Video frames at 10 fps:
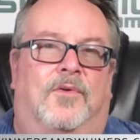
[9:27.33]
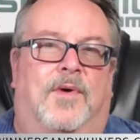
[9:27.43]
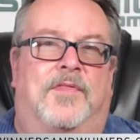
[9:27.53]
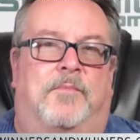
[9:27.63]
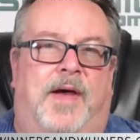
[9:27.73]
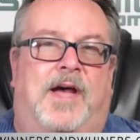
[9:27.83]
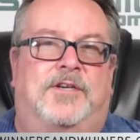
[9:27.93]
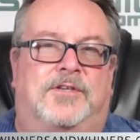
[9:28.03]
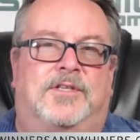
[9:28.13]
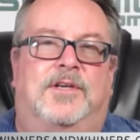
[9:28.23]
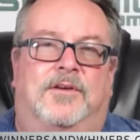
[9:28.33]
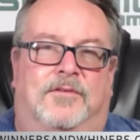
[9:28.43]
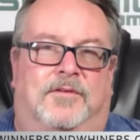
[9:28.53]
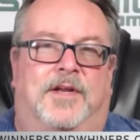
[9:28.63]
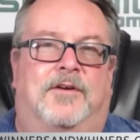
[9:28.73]
while the Badgers,
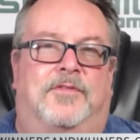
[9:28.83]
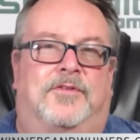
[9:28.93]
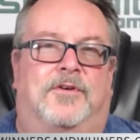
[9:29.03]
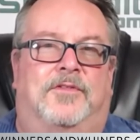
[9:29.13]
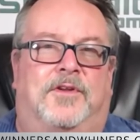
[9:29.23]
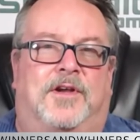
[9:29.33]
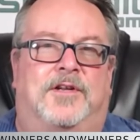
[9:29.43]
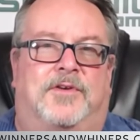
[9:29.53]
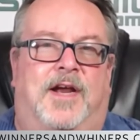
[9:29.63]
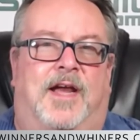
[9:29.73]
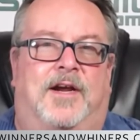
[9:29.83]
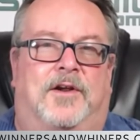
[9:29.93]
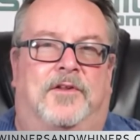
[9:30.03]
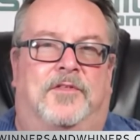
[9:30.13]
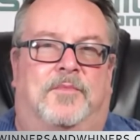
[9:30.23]
well, they are third in the country, hanging
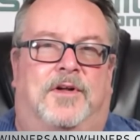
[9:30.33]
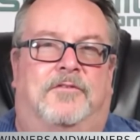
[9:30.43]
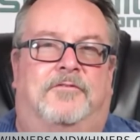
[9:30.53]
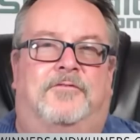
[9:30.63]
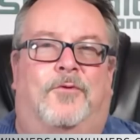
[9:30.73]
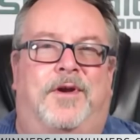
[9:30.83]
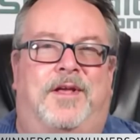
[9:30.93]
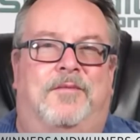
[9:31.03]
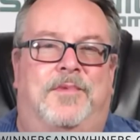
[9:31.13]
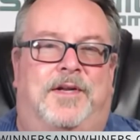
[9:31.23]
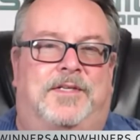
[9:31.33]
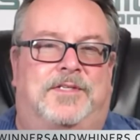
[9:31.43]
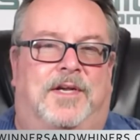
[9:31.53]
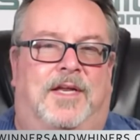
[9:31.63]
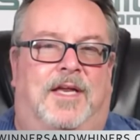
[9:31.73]
onto the ball 40
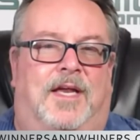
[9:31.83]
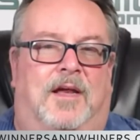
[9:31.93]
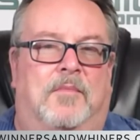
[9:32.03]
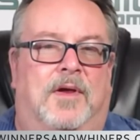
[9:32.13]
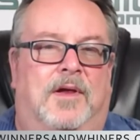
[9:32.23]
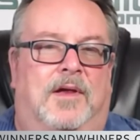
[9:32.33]
minutes a game.